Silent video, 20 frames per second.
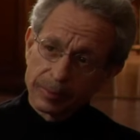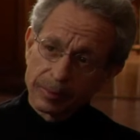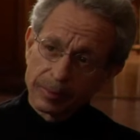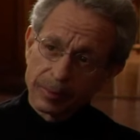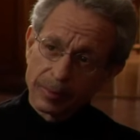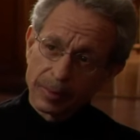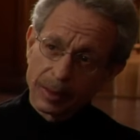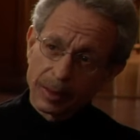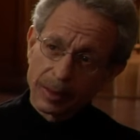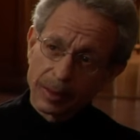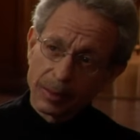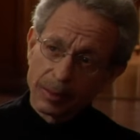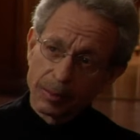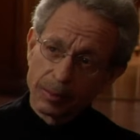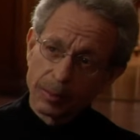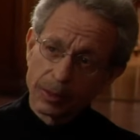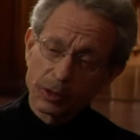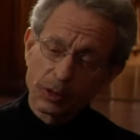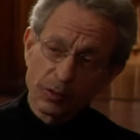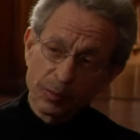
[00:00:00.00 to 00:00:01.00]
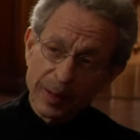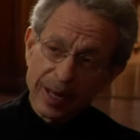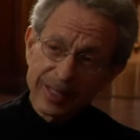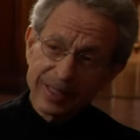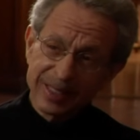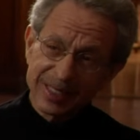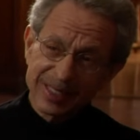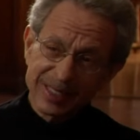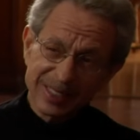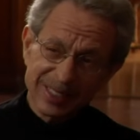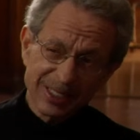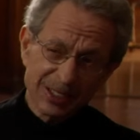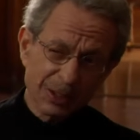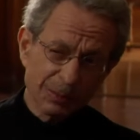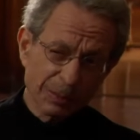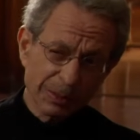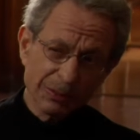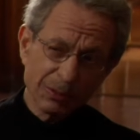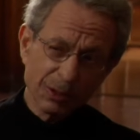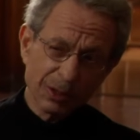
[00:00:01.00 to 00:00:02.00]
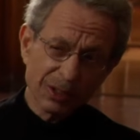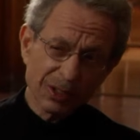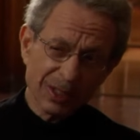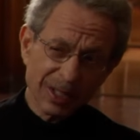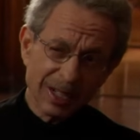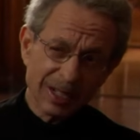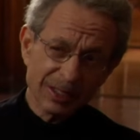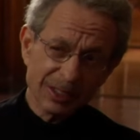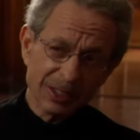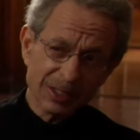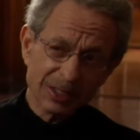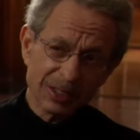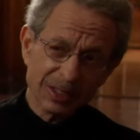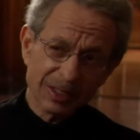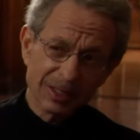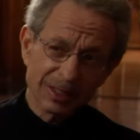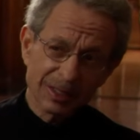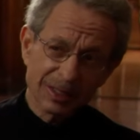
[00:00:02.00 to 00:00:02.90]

So, but you've made the decision before you're conscious.